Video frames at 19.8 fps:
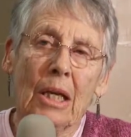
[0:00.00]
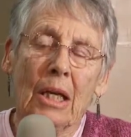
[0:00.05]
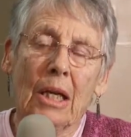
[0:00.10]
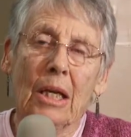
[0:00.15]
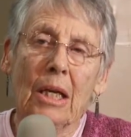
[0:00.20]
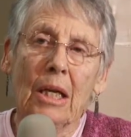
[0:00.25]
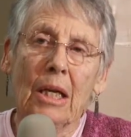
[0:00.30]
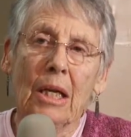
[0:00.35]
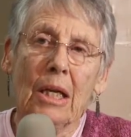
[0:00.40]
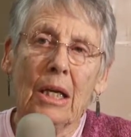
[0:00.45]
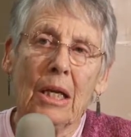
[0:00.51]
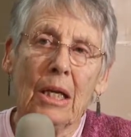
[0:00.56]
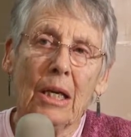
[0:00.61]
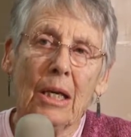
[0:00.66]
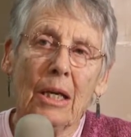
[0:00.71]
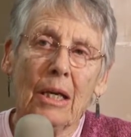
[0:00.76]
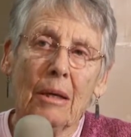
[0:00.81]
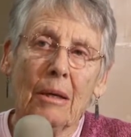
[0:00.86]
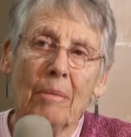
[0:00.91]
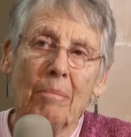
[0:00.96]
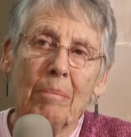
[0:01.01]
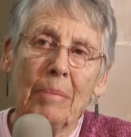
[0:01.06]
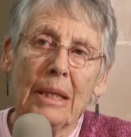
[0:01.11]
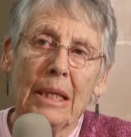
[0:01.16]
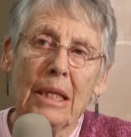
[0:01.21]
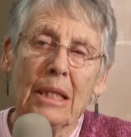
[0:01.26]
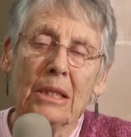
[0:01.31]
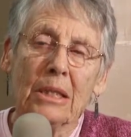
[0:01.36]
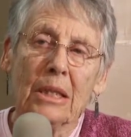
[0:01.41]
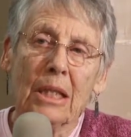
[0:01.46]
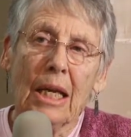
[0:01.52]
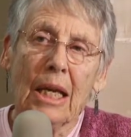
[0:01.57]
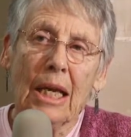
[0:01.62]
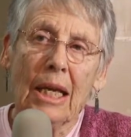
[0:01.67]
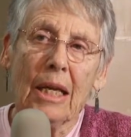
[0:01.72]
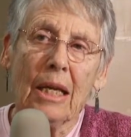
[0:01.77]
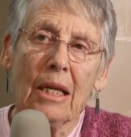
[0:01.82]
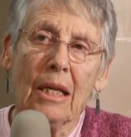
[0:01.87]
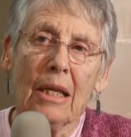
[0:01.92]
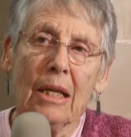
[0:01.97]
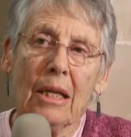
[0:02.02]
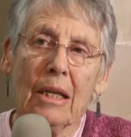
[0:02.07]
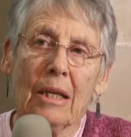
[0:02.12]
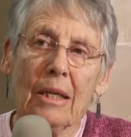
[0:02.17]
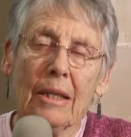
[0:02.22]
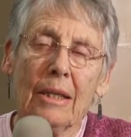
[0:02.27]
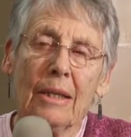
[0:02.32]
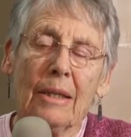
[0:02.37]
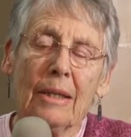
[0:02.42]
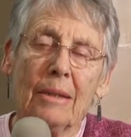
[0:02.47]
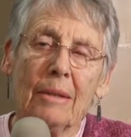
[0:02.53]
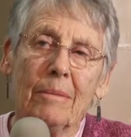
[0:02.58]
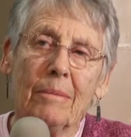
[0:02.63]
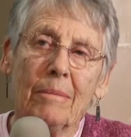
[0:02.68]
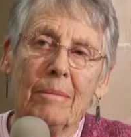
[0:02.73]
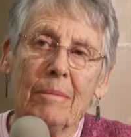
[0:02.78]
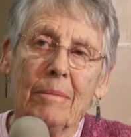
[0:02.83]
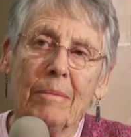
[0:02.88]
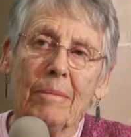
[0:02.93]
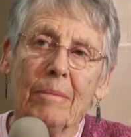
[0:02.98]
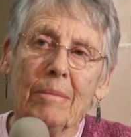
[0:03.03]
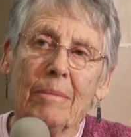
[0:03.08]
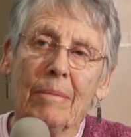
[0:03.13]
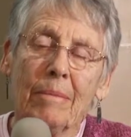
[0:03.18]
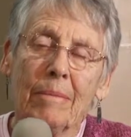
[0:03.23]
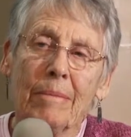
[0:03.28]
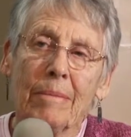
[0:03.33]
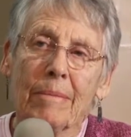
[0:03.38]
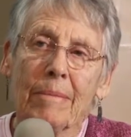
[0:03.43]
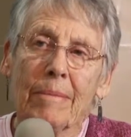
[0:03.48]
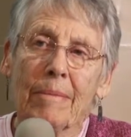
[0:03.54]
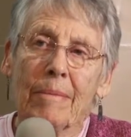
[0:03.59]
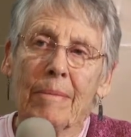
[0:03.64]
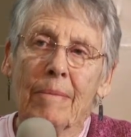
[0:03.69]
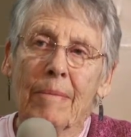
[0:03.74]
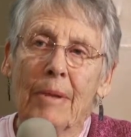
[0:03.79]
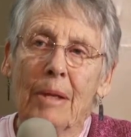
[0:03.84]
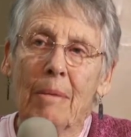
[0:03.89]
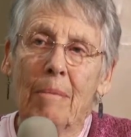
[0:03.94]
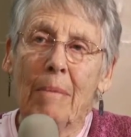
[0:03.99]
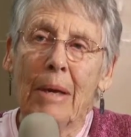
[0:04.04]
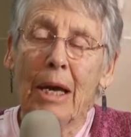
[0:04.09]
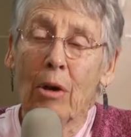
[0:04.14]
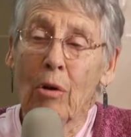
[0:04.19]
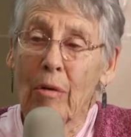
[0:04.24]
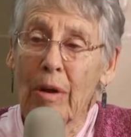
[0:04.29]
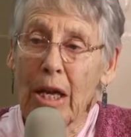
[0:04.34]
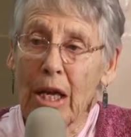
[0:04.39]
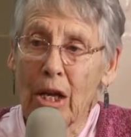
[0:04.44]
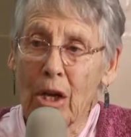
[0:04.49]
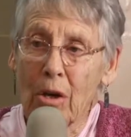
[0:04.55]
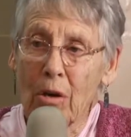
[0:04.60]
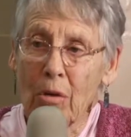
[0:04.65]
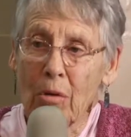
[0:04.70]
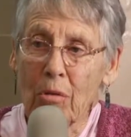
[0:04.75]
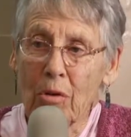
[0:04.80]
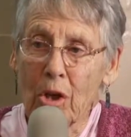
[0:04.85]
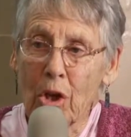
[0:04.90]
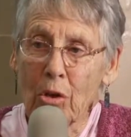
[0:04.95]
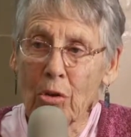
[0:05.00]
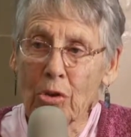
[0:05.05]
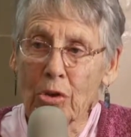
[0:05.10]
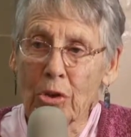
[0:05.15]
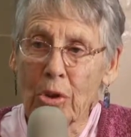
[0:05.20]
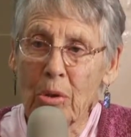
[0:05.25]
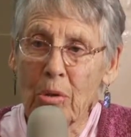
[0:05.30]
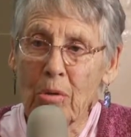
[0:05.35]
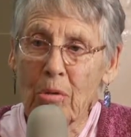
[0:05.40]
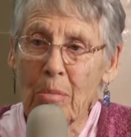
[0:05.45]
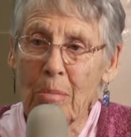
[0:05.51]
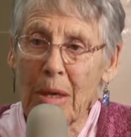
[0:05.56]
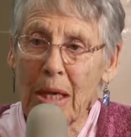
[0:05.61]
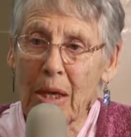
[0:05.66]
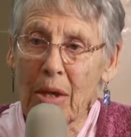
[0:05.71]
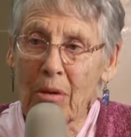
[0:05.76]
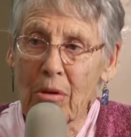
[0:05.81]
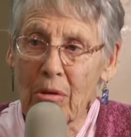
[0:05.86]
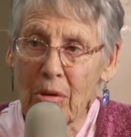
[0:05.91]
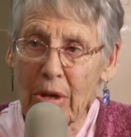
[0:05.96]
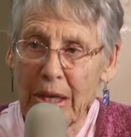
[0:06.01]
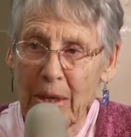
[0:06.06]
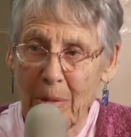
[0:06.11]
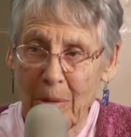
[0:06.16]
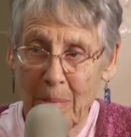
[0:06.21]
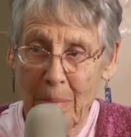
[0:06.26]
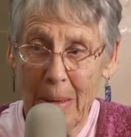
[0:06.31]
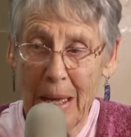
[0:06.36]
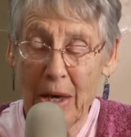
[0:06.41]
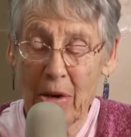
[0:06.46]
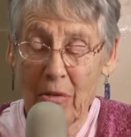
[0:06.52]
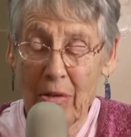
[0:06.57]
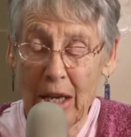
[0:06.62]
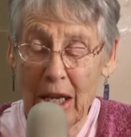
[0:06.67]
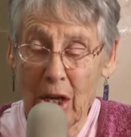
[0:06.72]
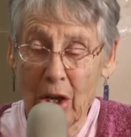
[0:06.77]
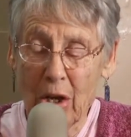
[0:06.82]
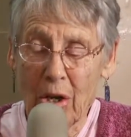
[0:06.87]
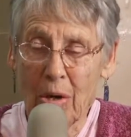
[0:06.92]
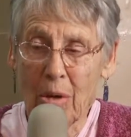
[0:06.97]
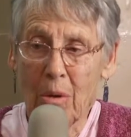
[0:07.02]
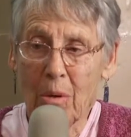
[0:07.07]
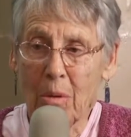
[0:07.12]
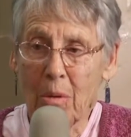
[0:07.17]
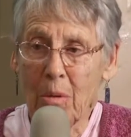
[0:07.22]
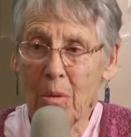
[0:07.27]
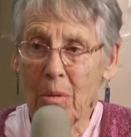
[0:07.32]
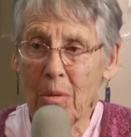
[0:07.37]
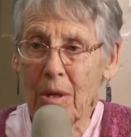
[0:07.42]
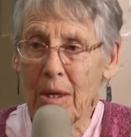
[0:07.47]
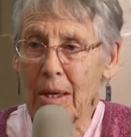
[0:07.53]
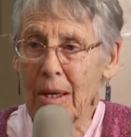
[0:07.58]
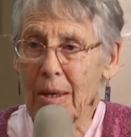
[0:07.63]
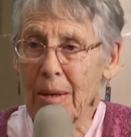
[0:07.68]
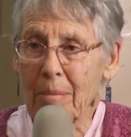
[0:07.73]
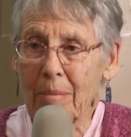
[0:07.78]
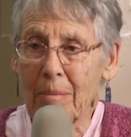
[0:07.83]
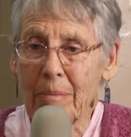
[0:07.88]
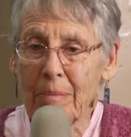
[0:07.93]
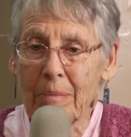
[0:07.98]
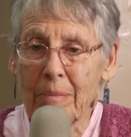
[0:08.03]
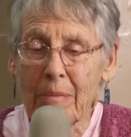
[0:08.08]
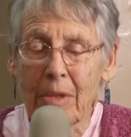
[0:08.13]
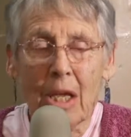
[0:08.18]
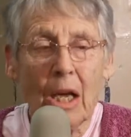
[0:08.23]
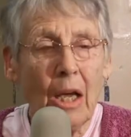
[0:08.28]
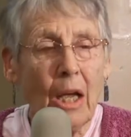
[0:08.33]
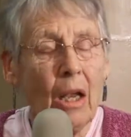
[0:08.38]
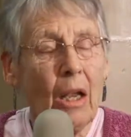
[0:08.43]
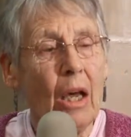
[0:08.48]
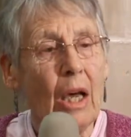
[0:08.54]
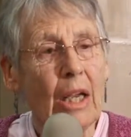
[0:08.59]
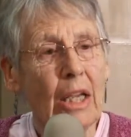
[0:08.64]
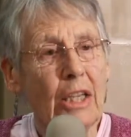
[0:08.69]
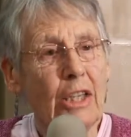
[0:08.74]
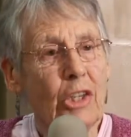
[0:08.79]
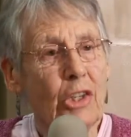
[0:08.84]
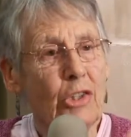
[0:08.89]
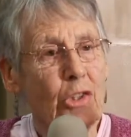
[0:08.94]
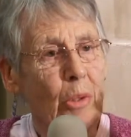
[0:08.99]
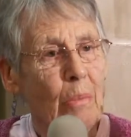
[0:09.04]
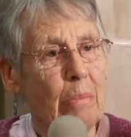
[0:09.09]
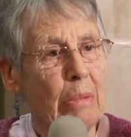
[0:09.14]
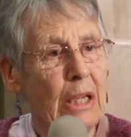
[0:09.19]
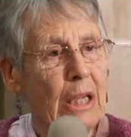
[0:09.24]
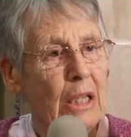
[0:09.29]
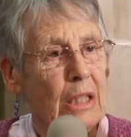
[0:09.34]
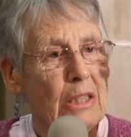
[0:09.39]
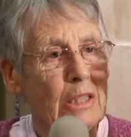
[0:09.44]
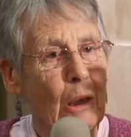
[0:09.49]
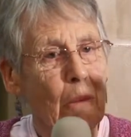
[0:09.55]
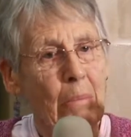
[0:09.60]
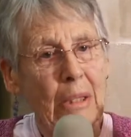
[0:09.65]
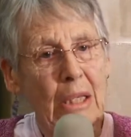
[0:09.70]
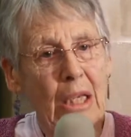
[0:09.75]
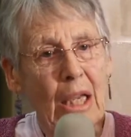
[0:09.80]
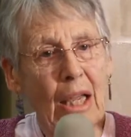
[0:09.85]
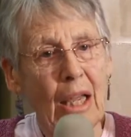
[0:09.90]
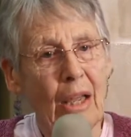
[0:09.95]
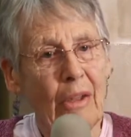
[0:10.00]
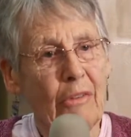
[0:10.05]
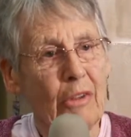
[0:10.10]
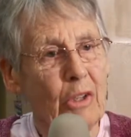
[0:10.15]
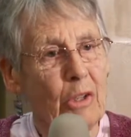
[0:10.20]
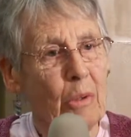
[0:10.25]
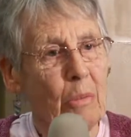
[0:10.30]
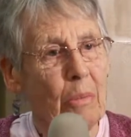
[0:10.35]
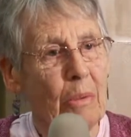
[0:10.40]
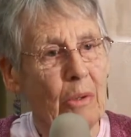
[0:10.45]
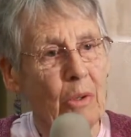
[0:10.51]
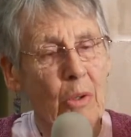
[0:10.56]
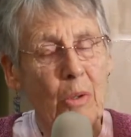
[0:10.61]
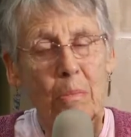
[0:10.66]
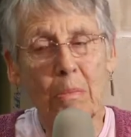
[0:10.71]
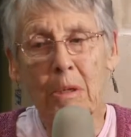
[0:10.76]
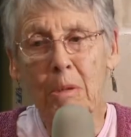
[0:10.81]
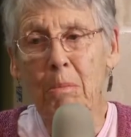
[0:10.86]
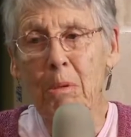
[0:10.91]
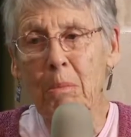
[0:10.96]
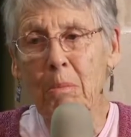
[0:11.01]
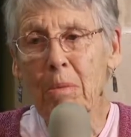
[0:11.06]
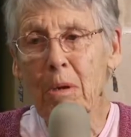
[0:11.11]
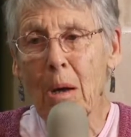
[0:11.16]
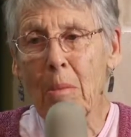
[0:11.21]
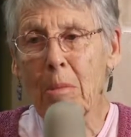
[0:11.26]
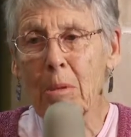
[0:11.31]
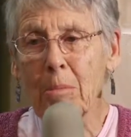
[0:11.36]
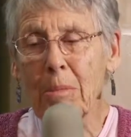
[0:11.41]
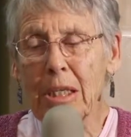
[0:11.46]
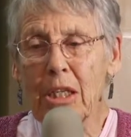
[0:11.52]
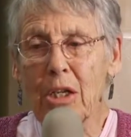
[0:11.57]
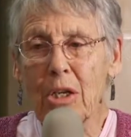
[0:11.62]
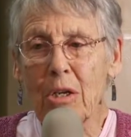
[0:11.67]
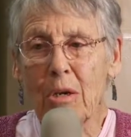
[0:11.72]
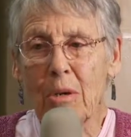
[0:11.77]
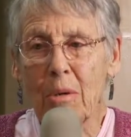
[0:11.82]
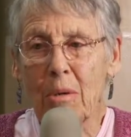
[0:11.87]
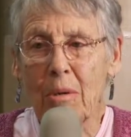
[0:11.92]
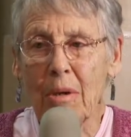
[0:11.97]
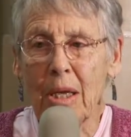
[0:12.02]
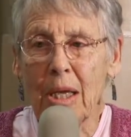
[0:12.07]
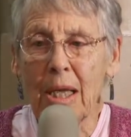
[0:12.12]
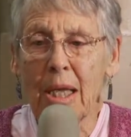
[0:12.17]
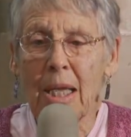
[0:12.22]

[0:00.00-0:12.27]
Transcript: uh, peaks like um, Maturango, Coso Maturango. Um, a lot of desert peaks up and down that you, you people probably know.